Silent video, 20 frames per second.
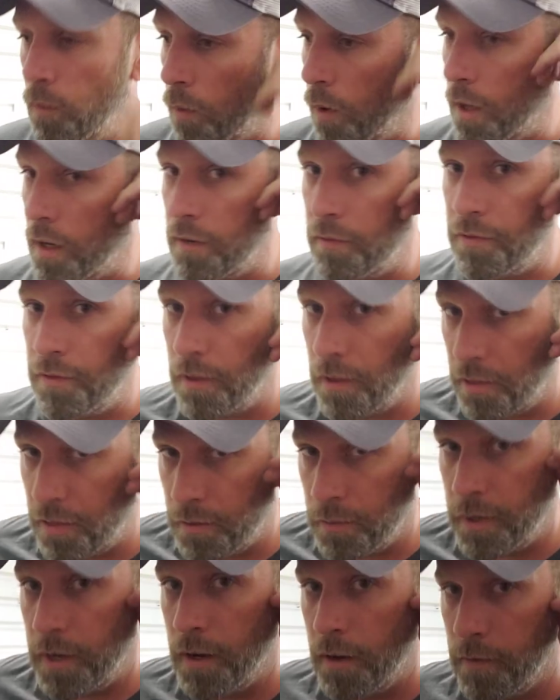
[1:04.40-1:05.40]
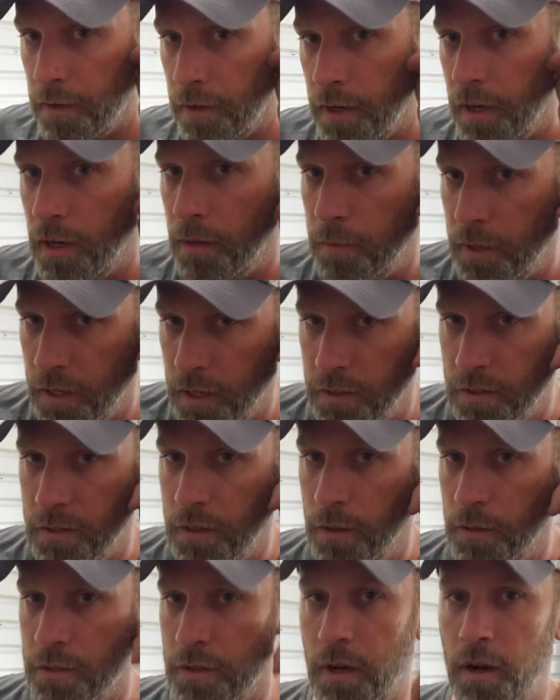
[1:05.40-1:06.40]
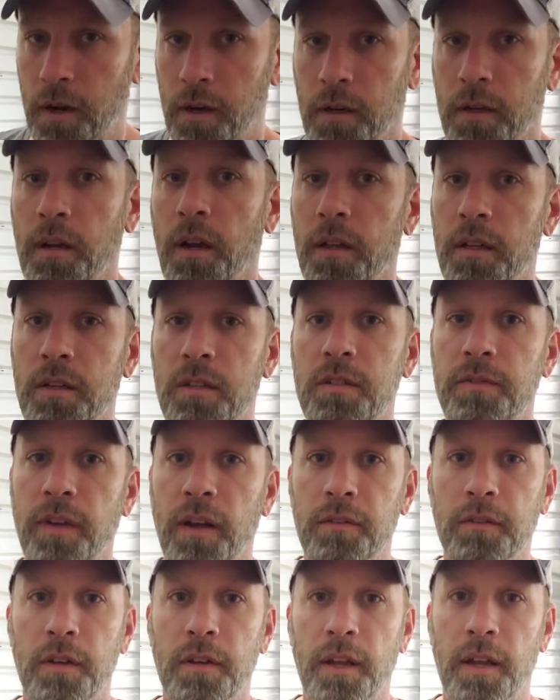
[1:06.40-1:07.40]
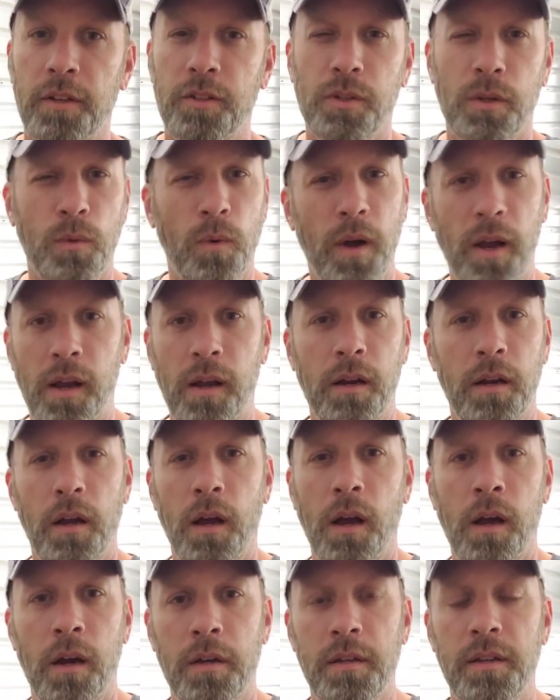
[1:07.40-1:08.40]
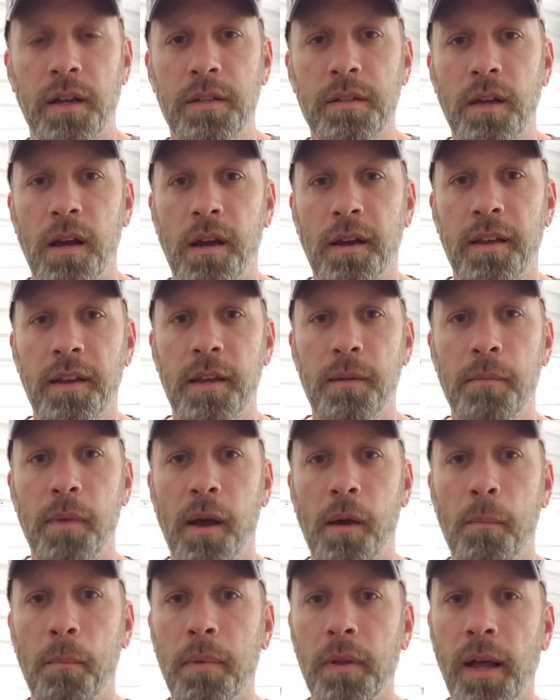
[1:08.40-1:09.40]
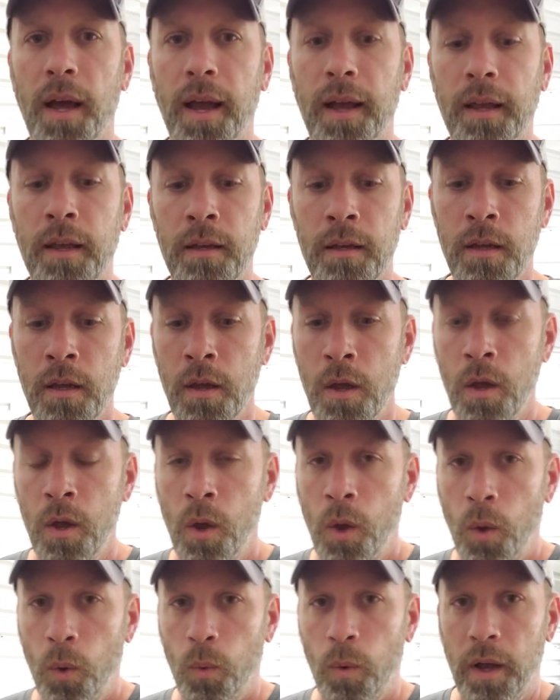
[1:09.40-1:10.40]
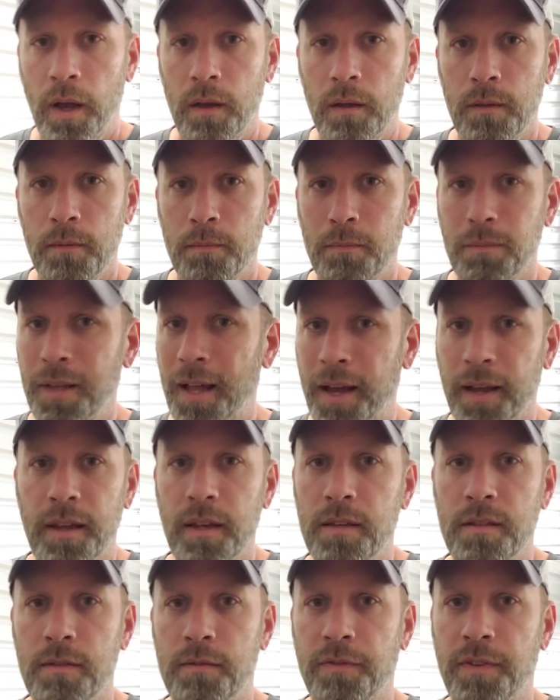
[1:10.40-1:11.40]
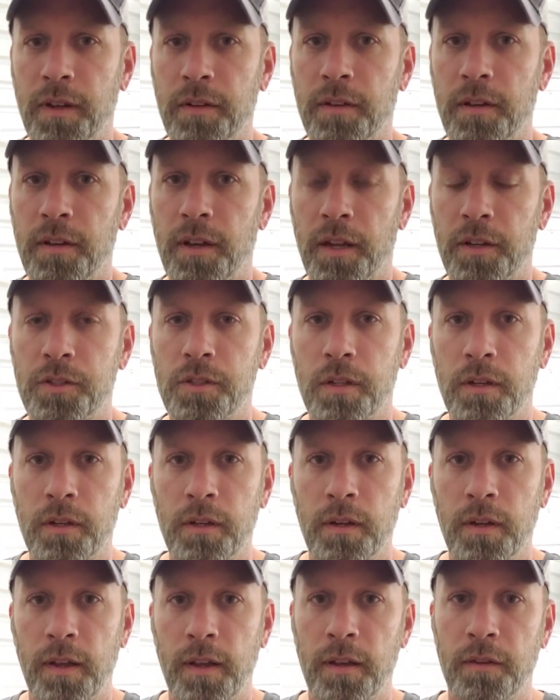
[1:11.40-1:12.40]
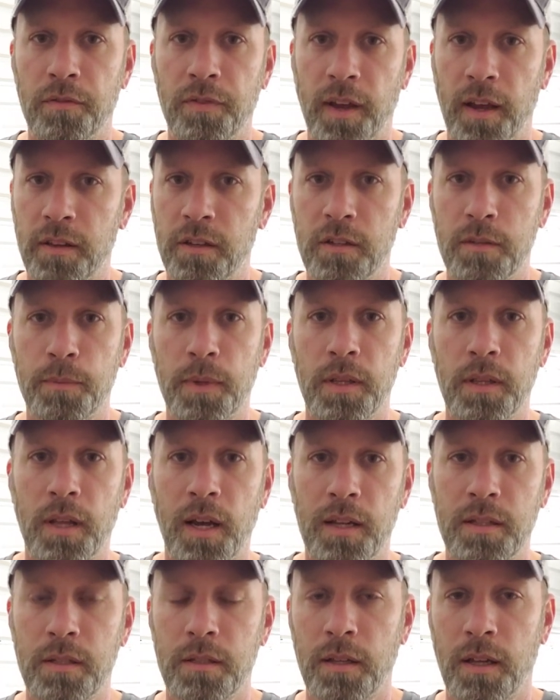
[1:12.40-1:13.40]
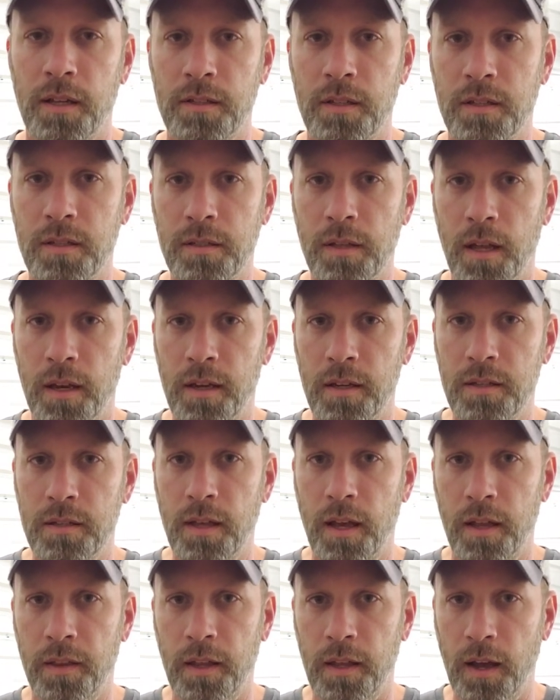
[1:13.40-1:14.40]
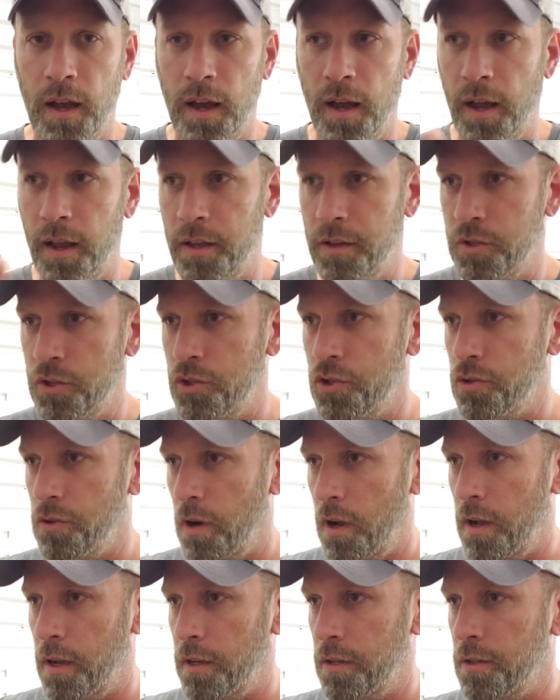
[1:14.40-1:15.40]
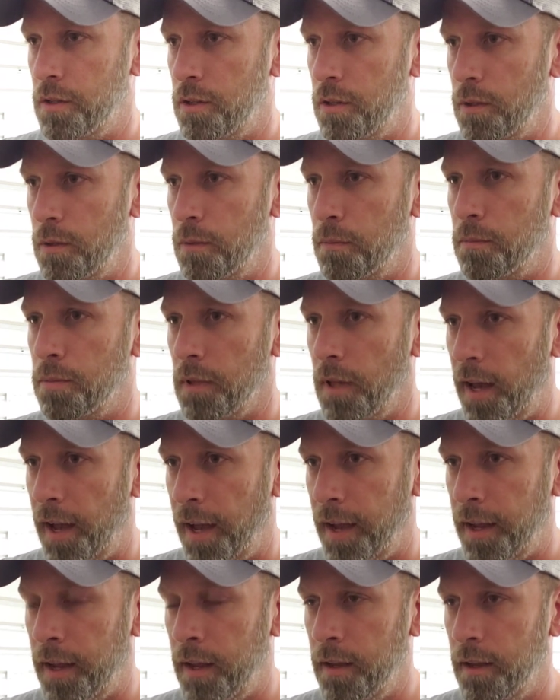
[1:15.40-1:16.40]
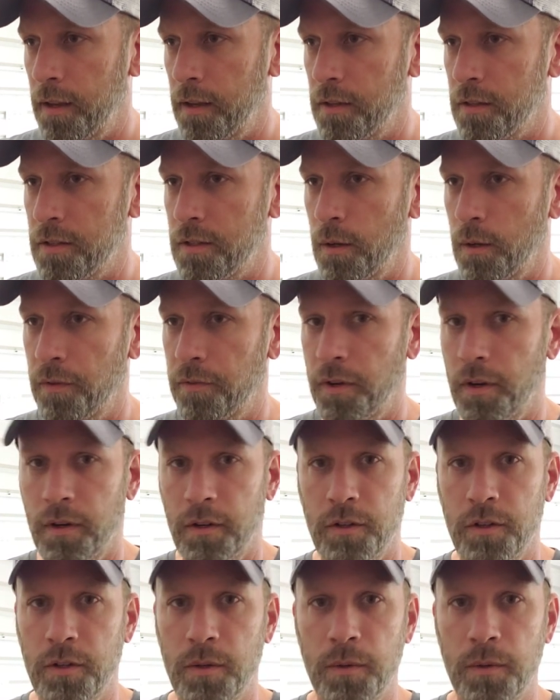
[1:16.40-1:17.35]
one of the three over here because those are our colors found in nature. Why aren't I talking about black? Well, black isn't found in nature. In fact, there's been lots and lots of studies that the eye is drawn to black, and so if you're